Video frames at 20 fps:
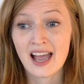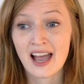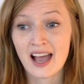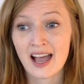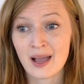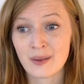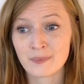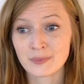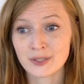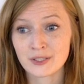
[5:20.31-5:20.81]

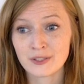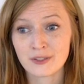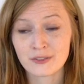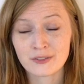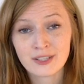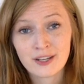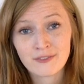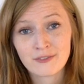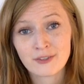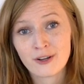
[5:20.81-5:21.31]
um, you know,
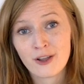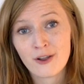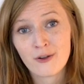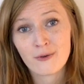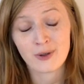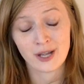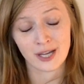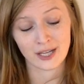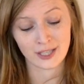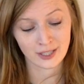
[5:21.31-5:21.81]
you never
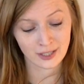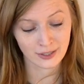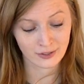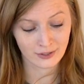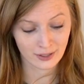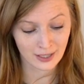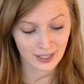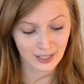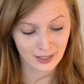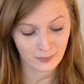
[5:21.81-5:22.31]
know when
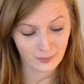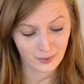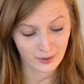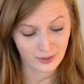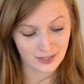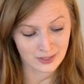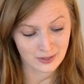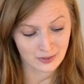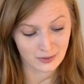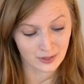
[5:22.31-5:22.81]
your animal
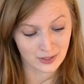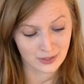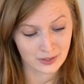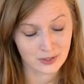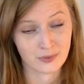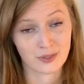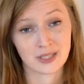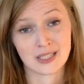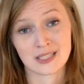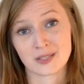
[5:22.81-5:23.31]
is going
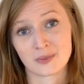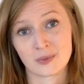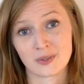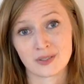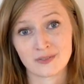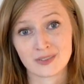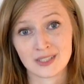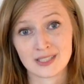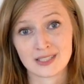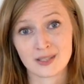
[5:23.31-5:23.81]
to run into
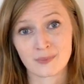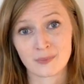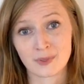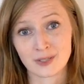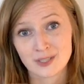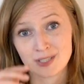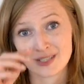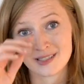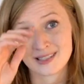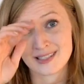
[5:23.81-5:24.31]
one of these
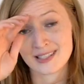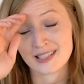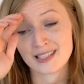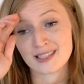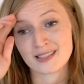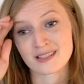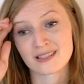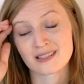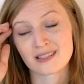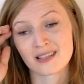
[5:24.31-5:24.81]

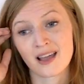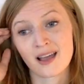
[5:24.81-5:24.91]
emergencies.